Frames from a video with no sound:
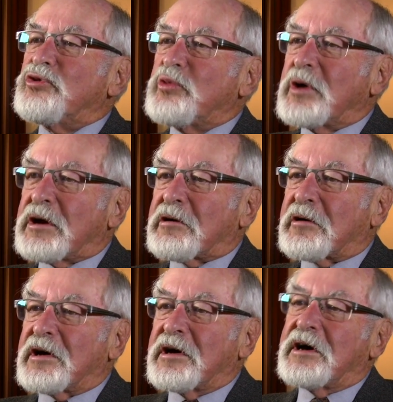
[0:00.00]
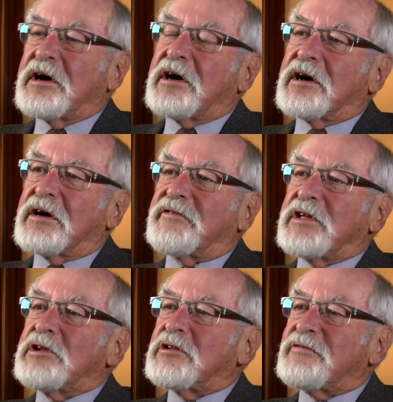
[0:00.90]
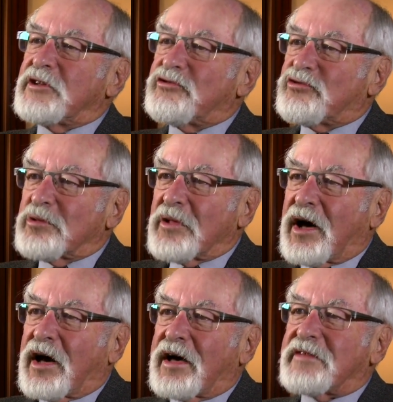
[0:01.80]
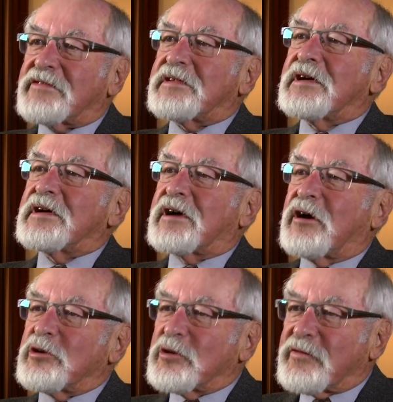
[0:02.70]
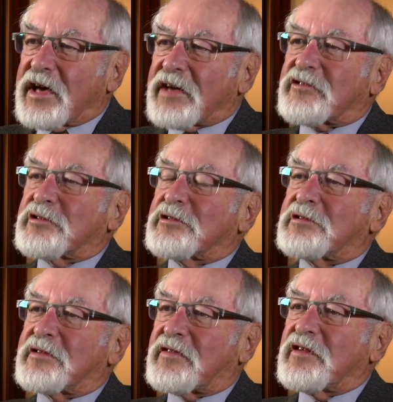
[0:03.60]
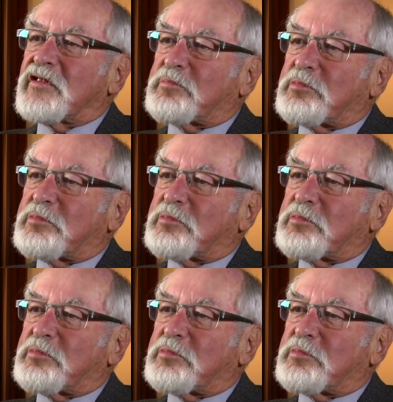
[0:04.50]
new era of individualized cardiovascular disease